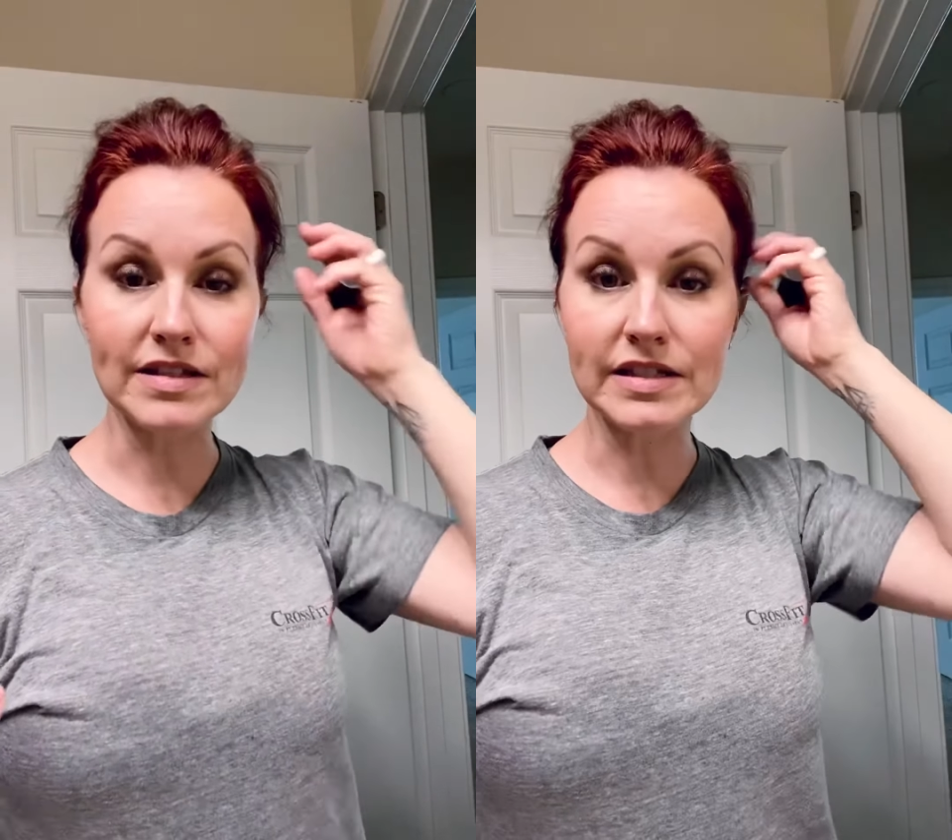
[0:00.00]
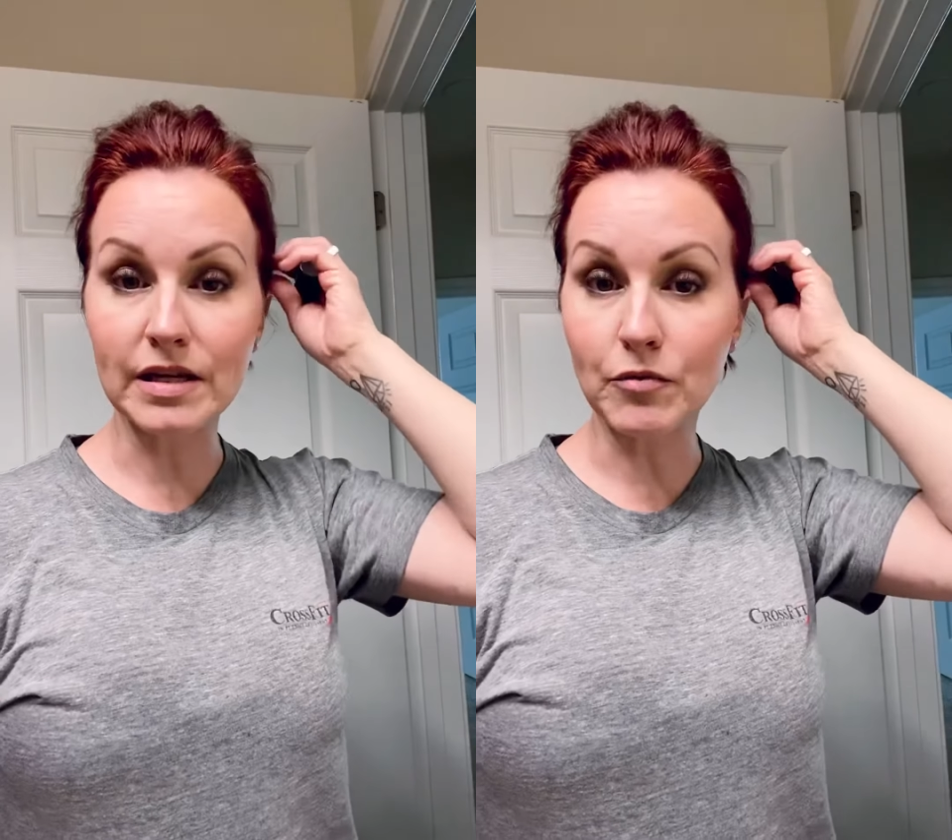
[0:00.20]

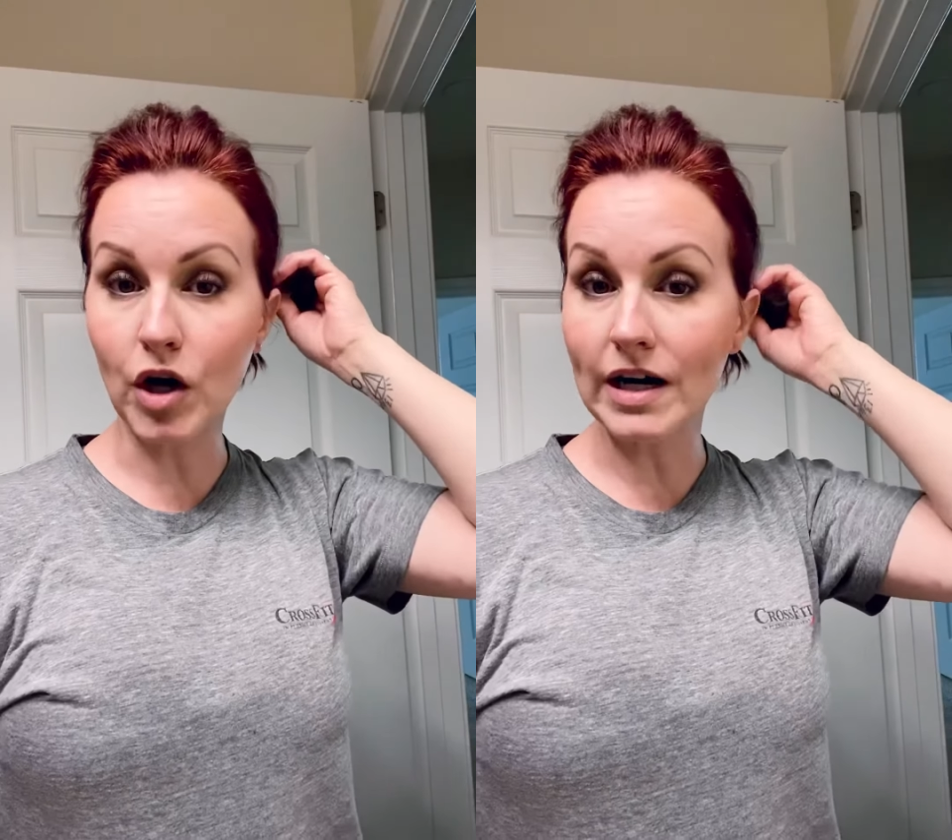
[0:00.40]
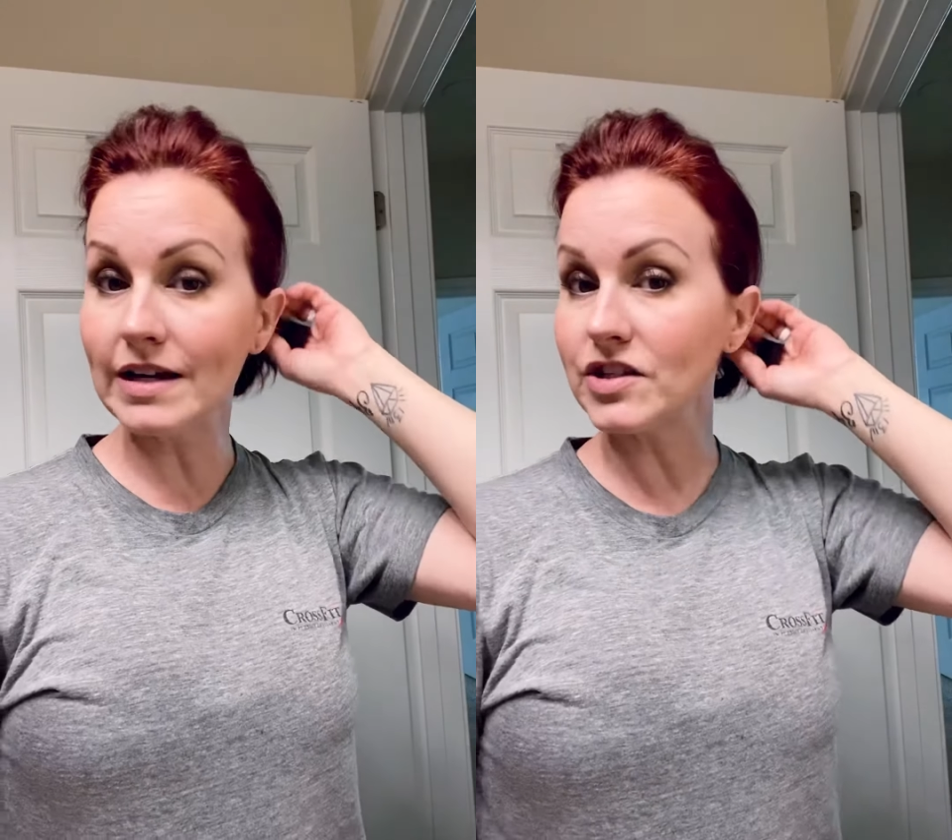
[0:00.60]
as Kim
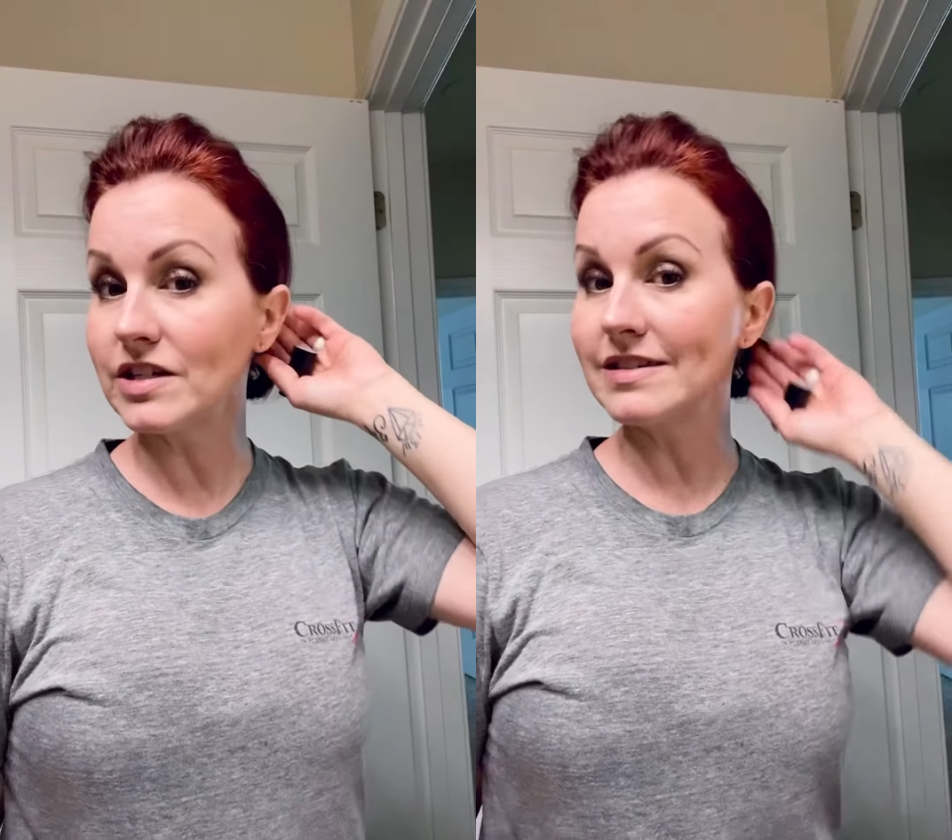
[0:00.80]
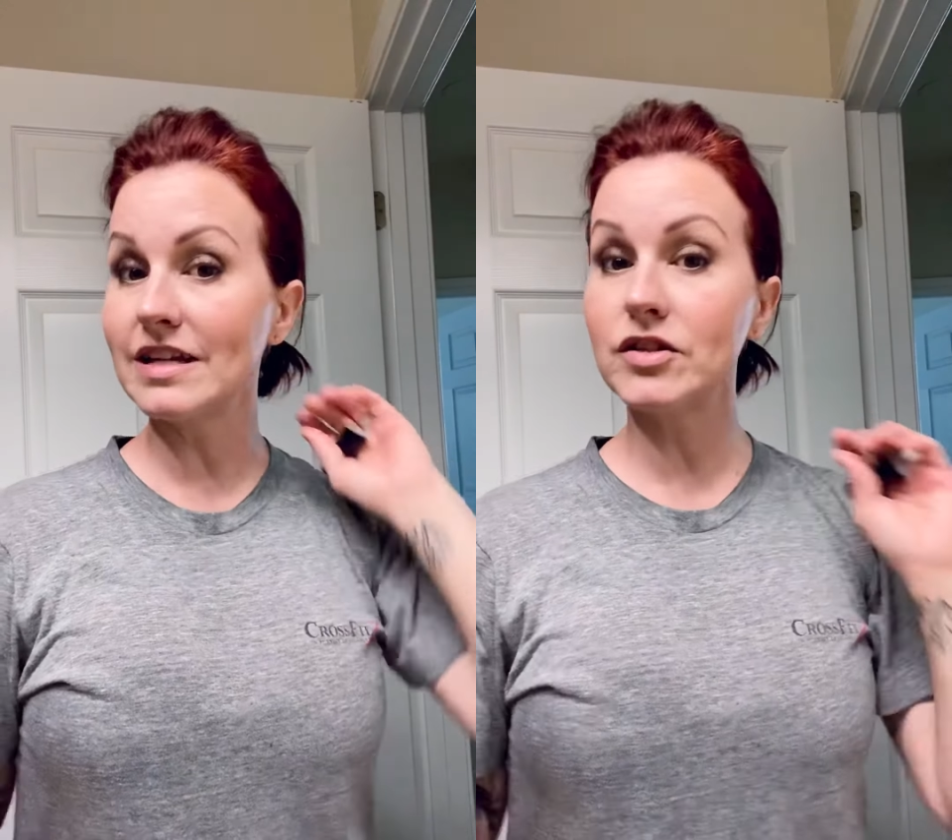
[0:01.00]

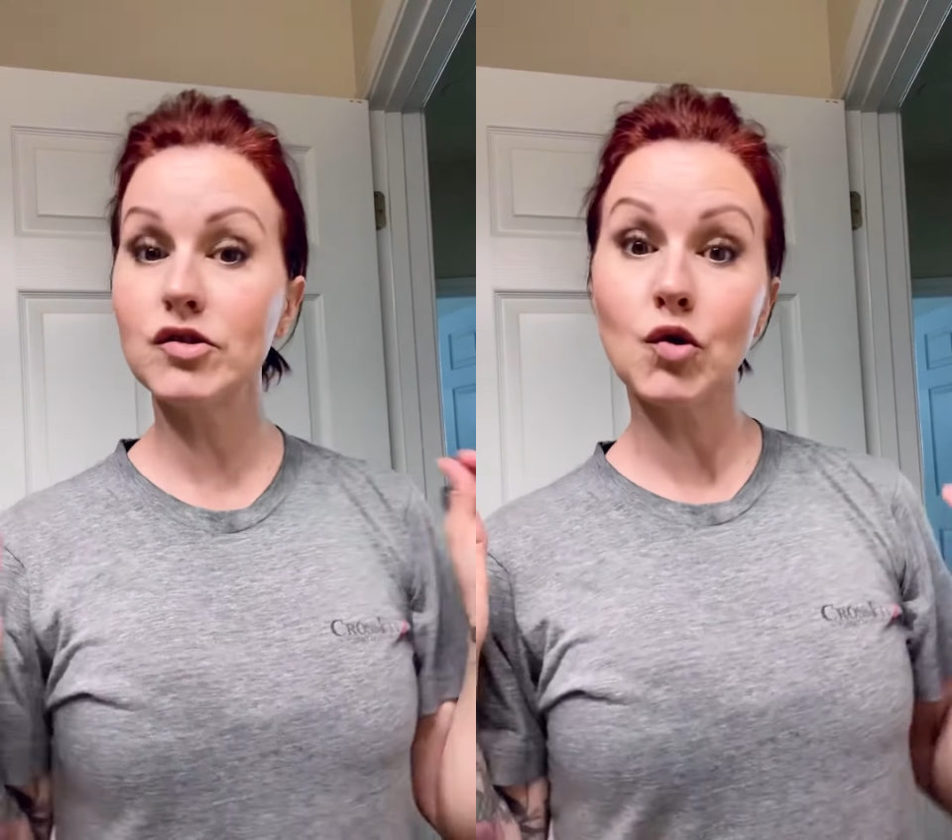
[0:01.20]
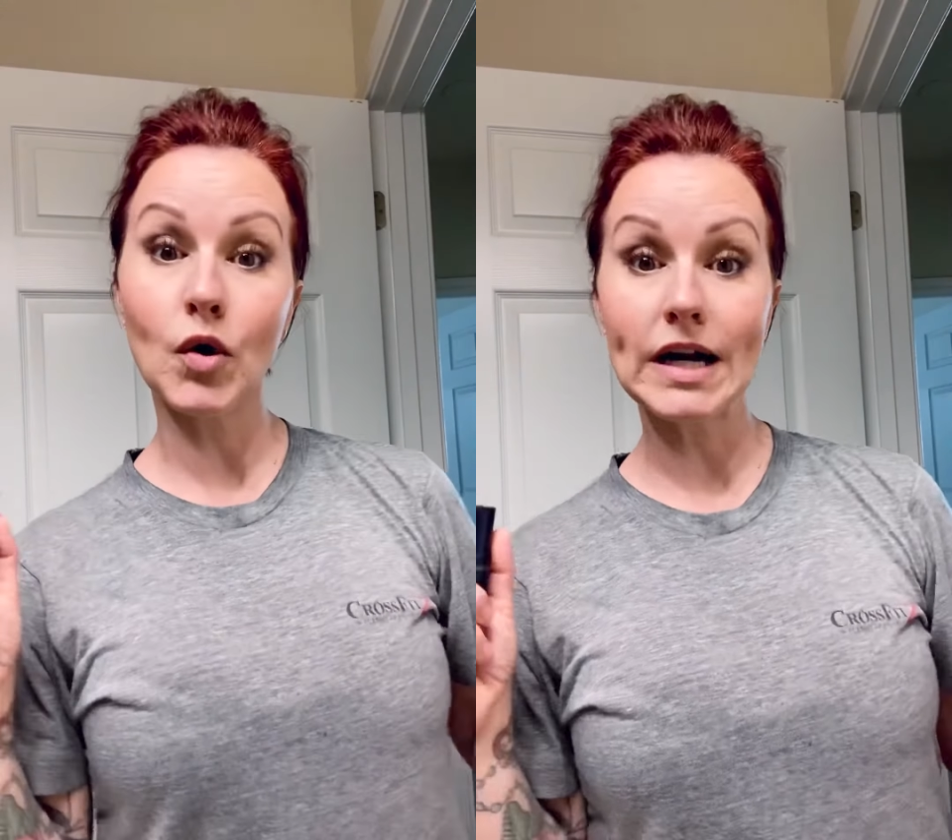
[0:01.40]
Kardashian says,
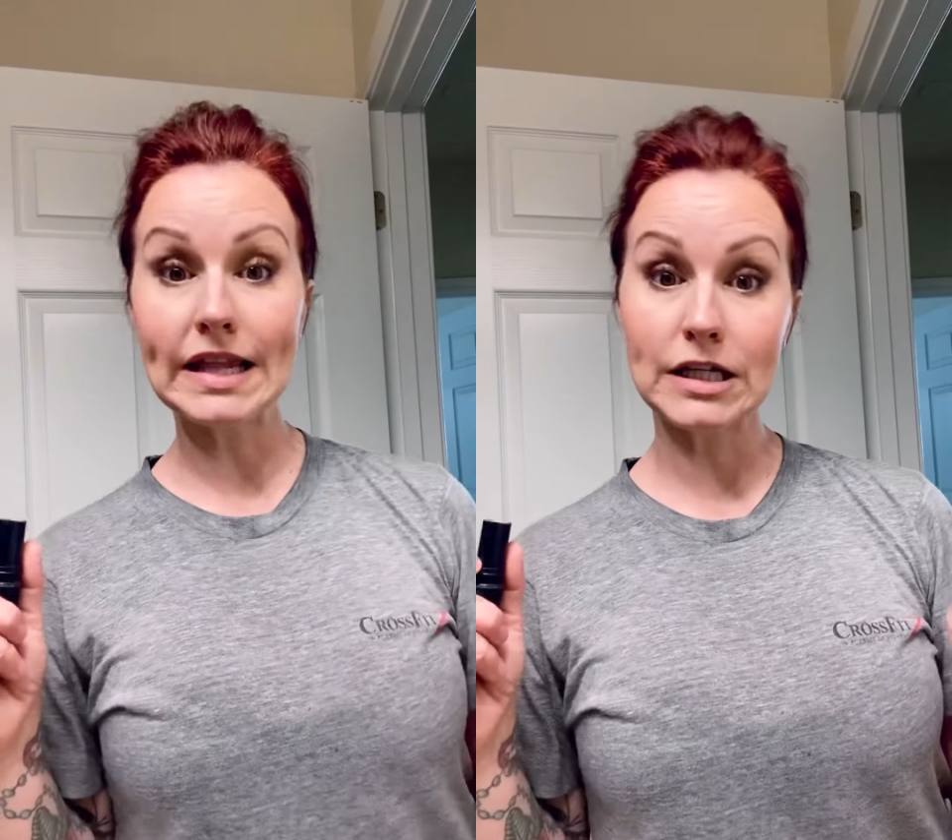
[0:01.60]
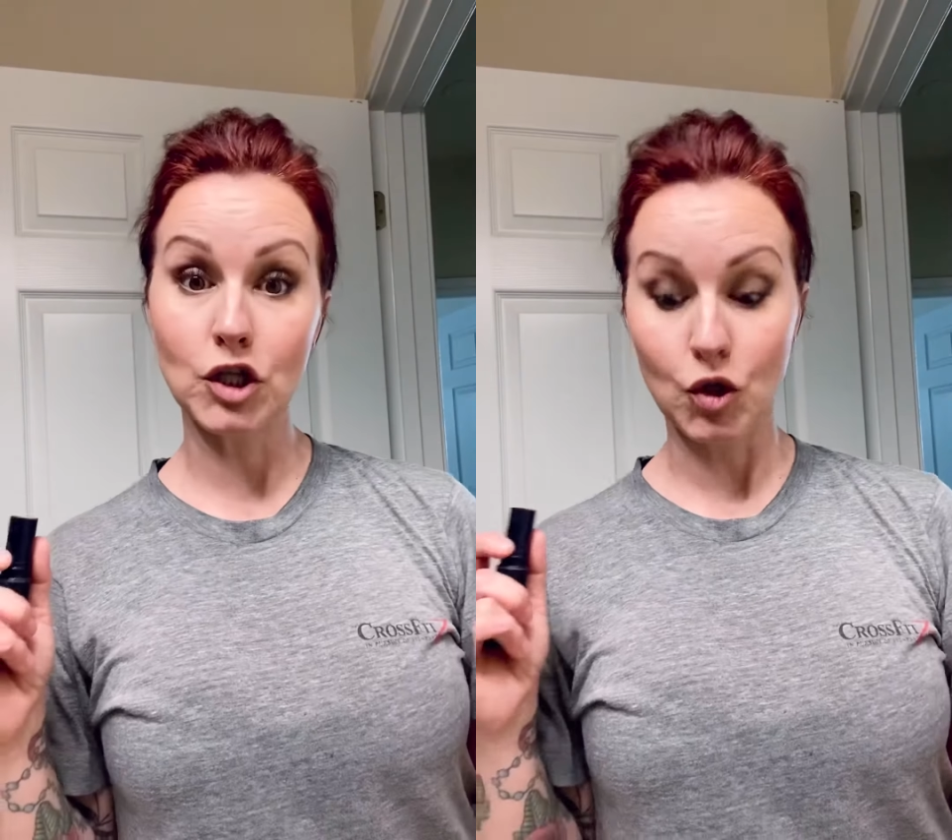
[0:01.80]
shorten
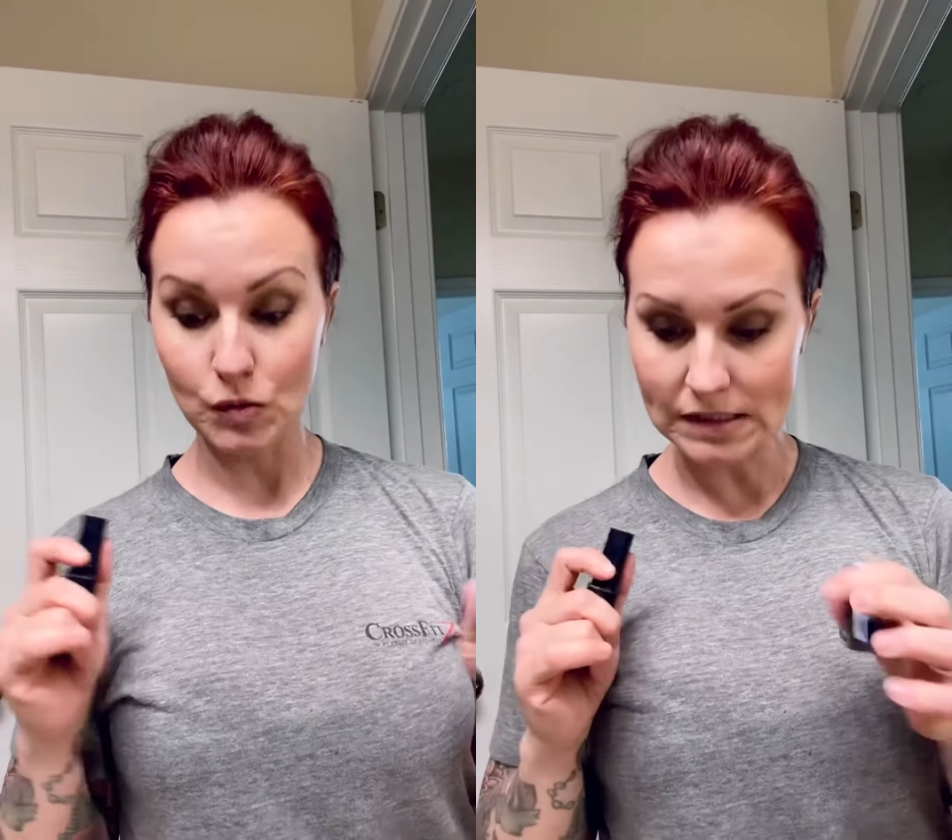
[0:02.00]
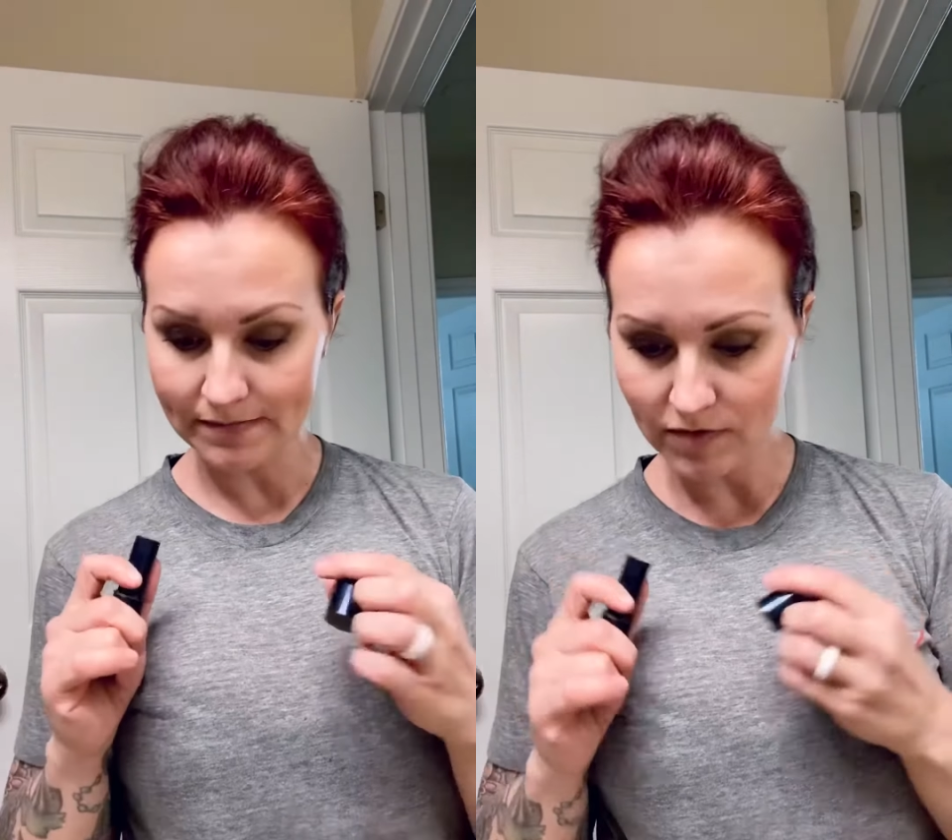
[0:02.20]
the nose.